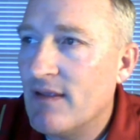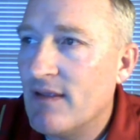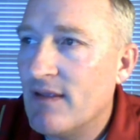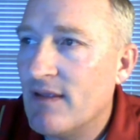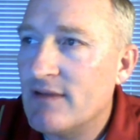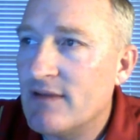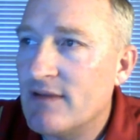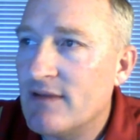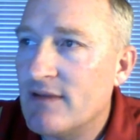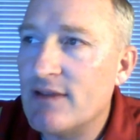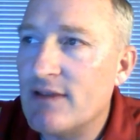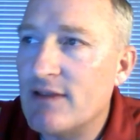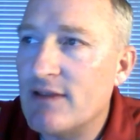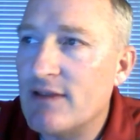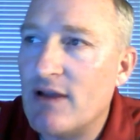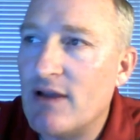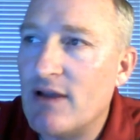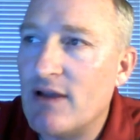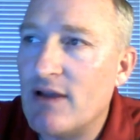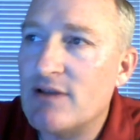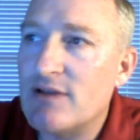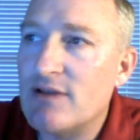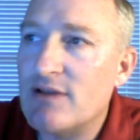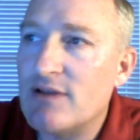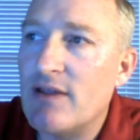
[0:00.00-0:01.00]
because I
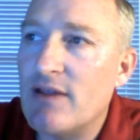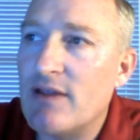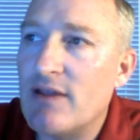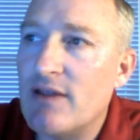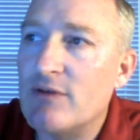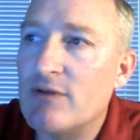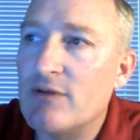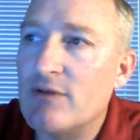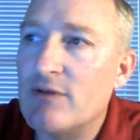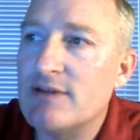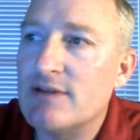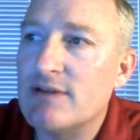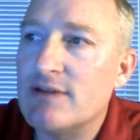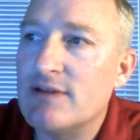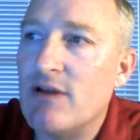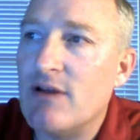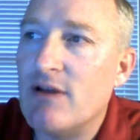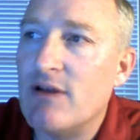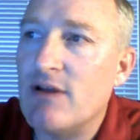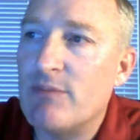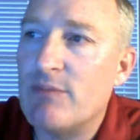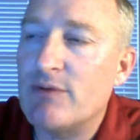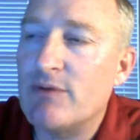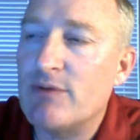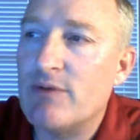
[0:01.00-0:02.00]
saw that where it says the
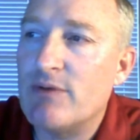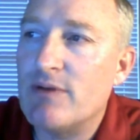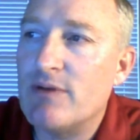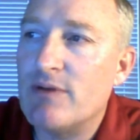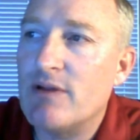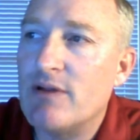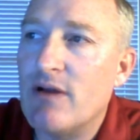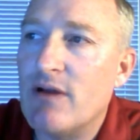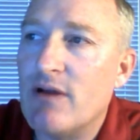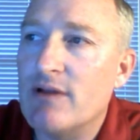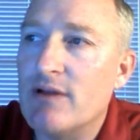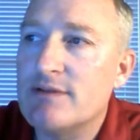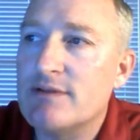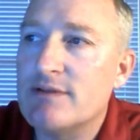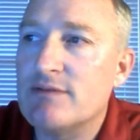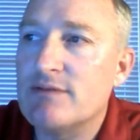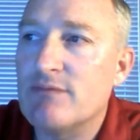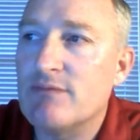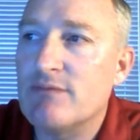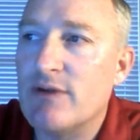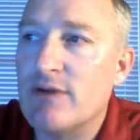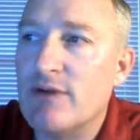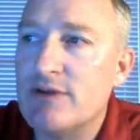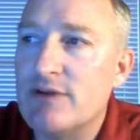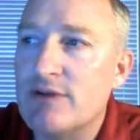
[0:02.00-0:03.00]
opportunity cost
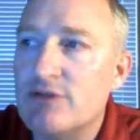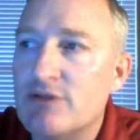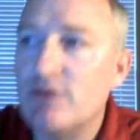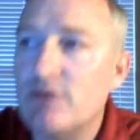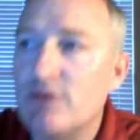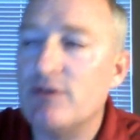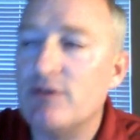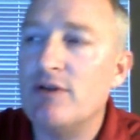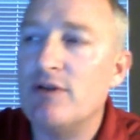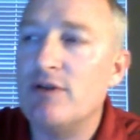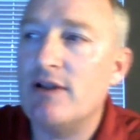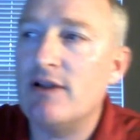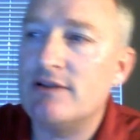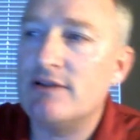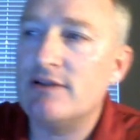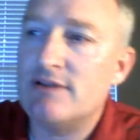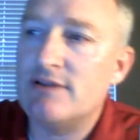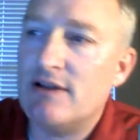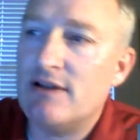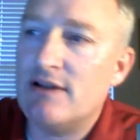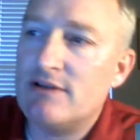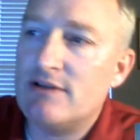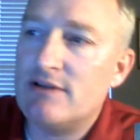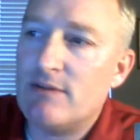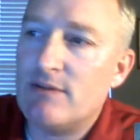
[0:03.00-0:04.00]
ratio in the United
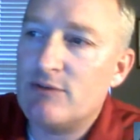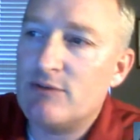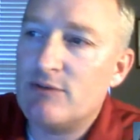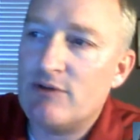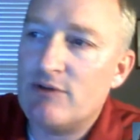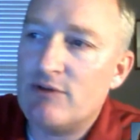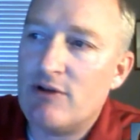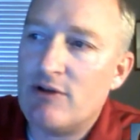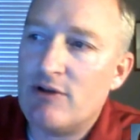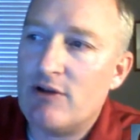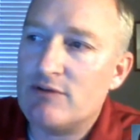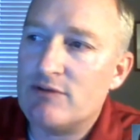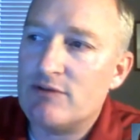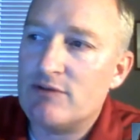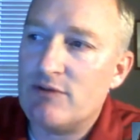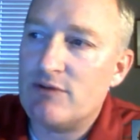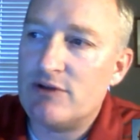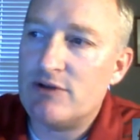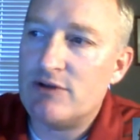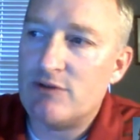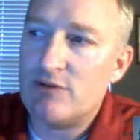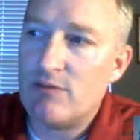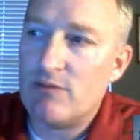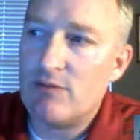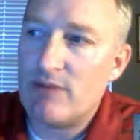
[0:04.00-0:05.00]
States, opportunity cost
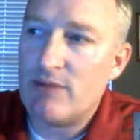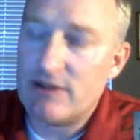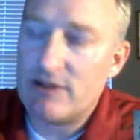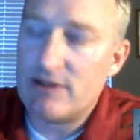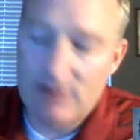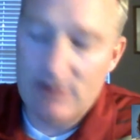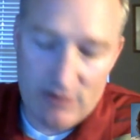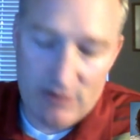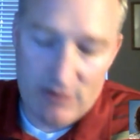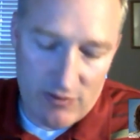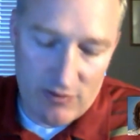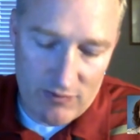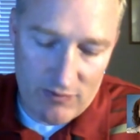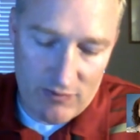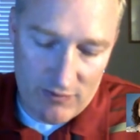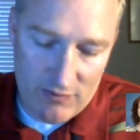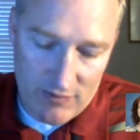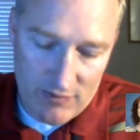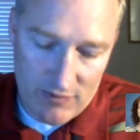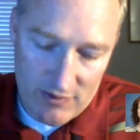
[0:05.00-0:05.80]
ratio in Mexico,